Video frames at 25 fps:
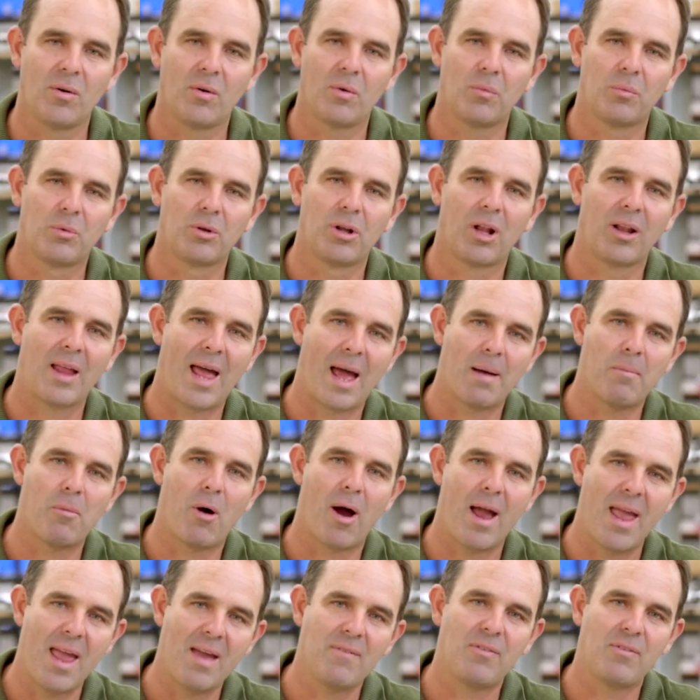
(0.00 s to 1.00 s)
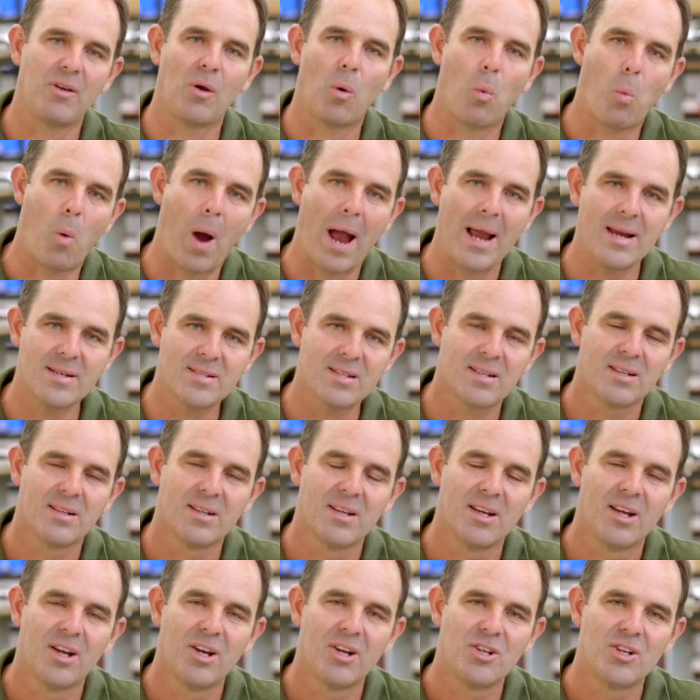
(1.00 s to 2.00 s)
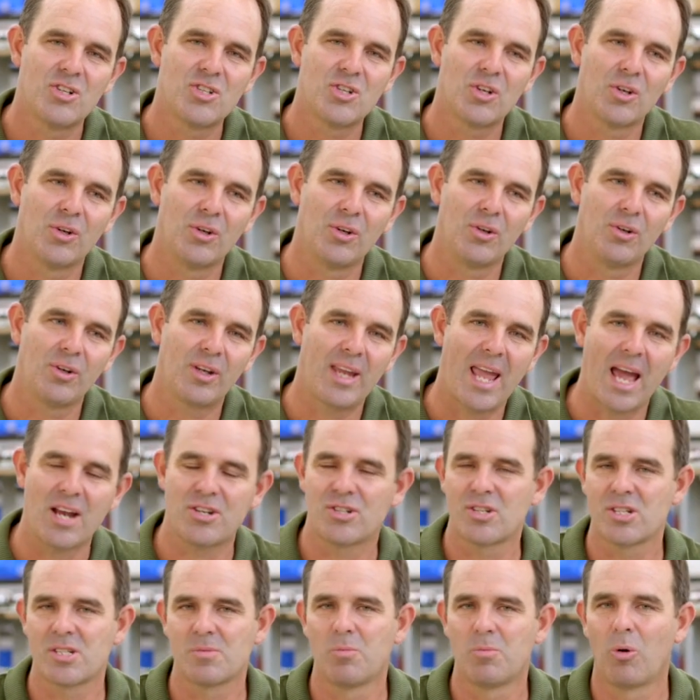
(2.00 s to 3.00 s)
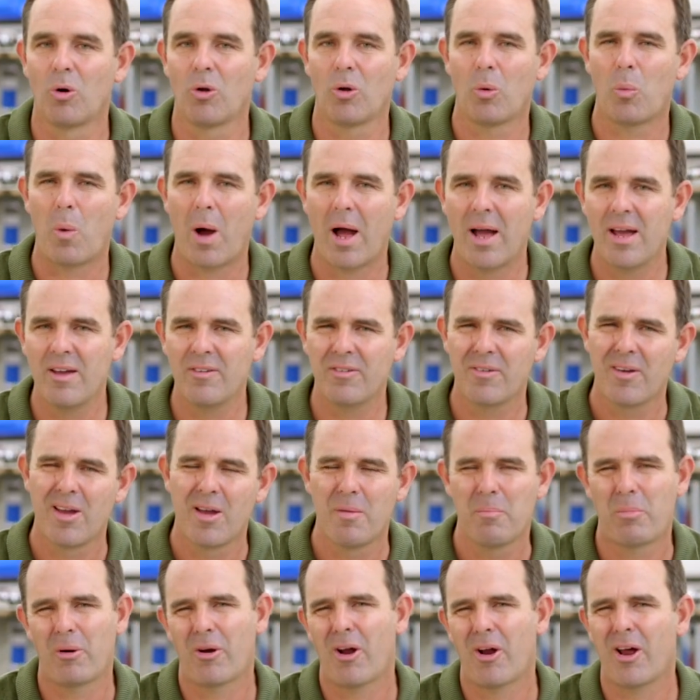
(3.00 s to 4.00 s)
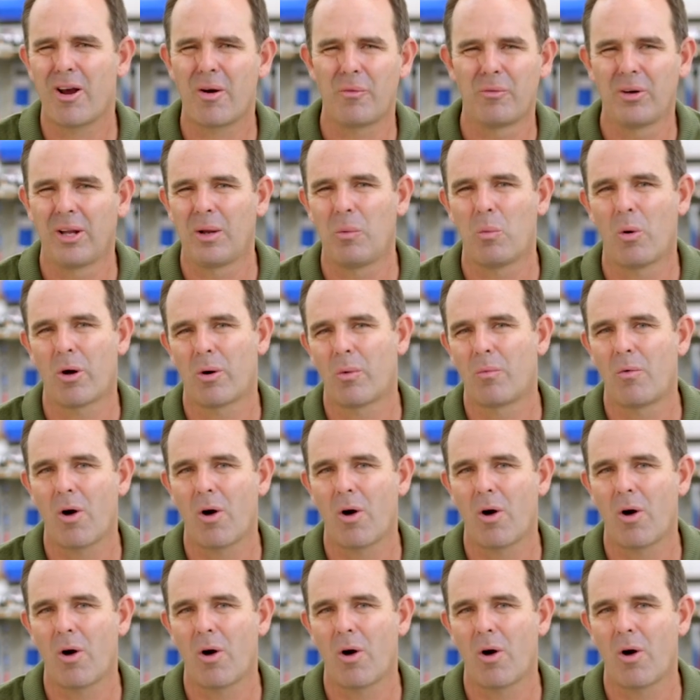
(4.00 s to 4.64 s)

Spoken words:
will allow my heavier weight to catch a smaller wave, but I don't really want to